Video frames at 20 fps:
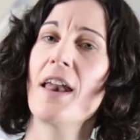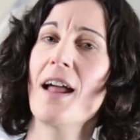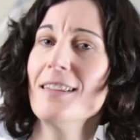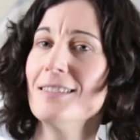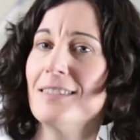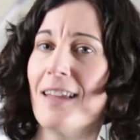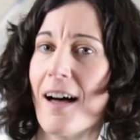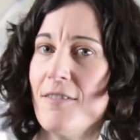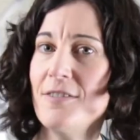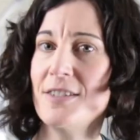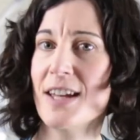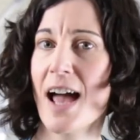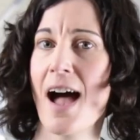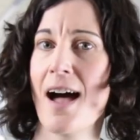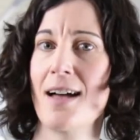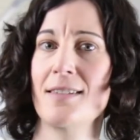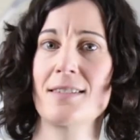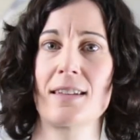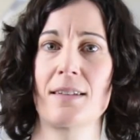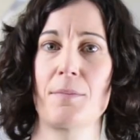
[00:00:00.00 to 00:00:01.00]
And I love to
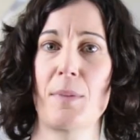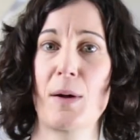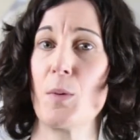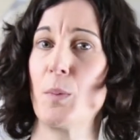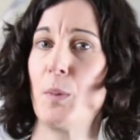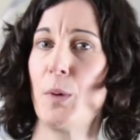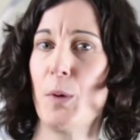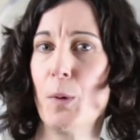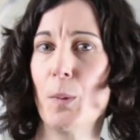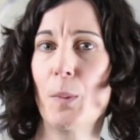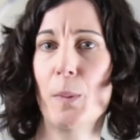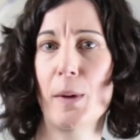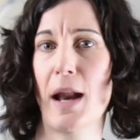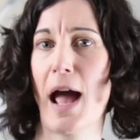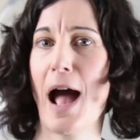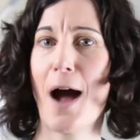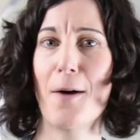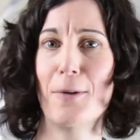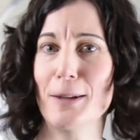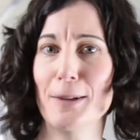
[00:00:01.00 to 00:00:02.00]
ask about poop and
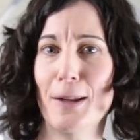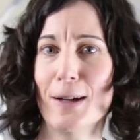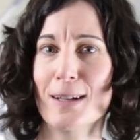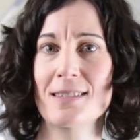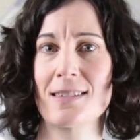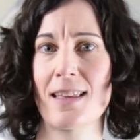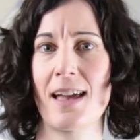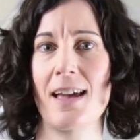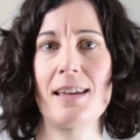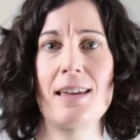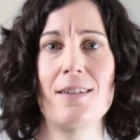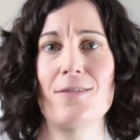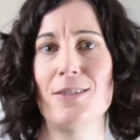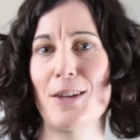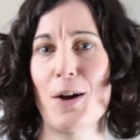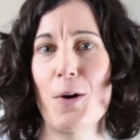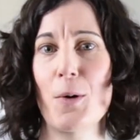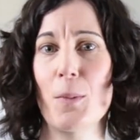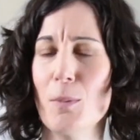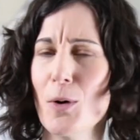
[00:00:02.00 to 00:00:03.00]
how it looks like,
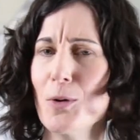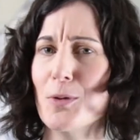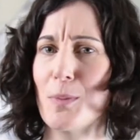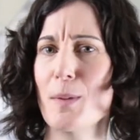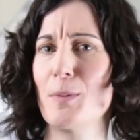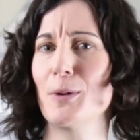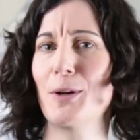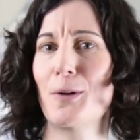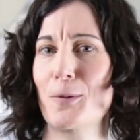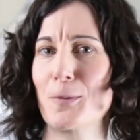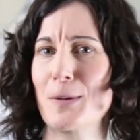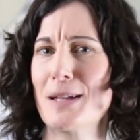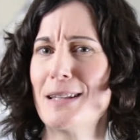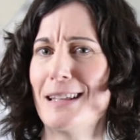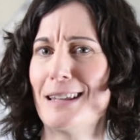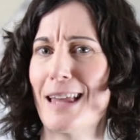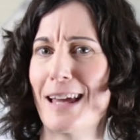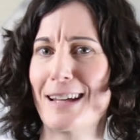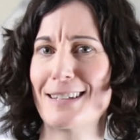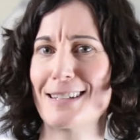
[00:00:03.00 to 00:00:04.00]
even though most people don't
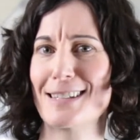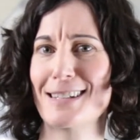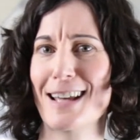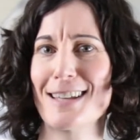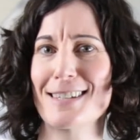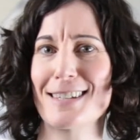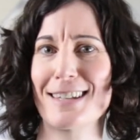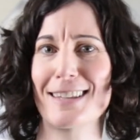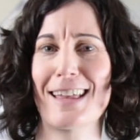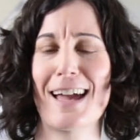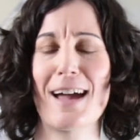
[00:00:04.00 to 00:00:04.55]
really like discussing